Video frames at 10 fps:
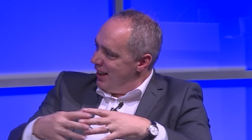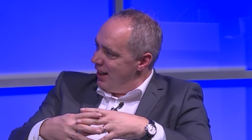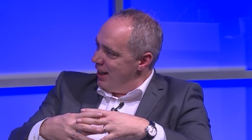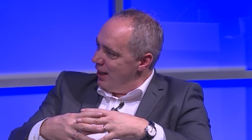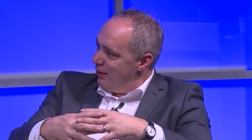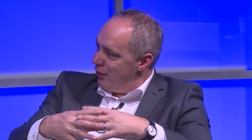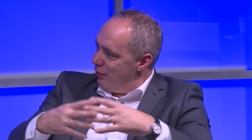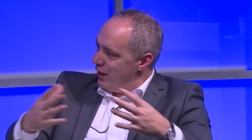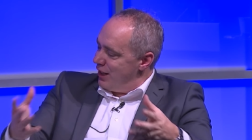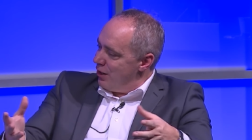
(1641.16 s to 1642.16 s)
uh,
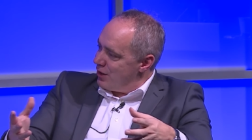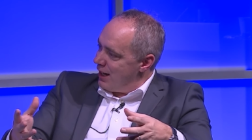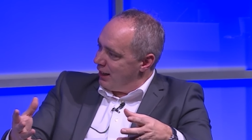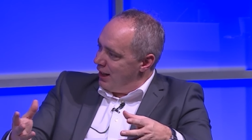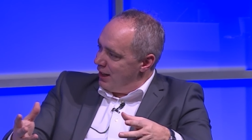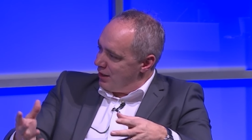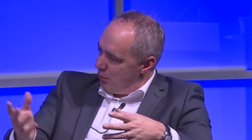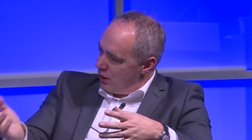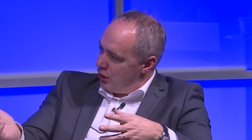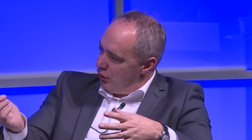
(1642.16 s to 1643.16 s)
video techniques. I
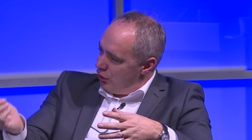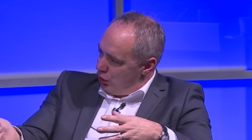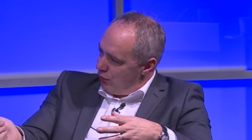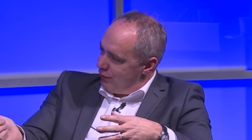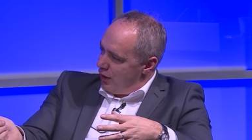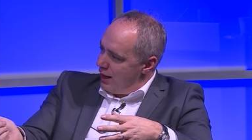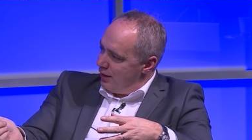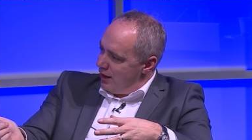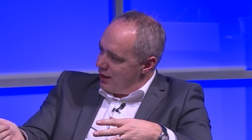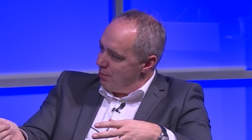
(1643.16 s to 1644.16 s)
mean, do you do you find
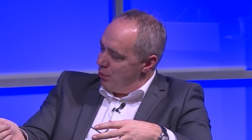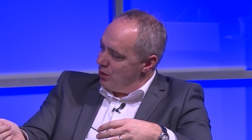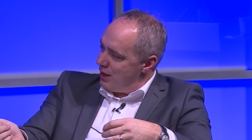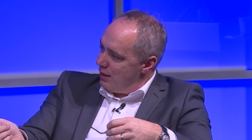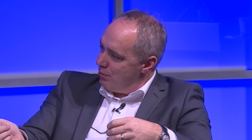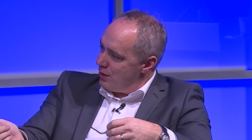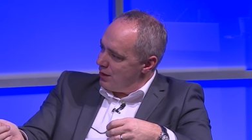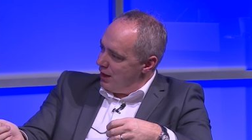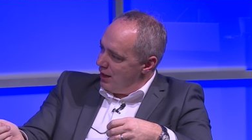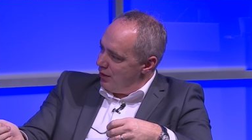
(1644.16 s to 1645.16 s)
that it's museums uh,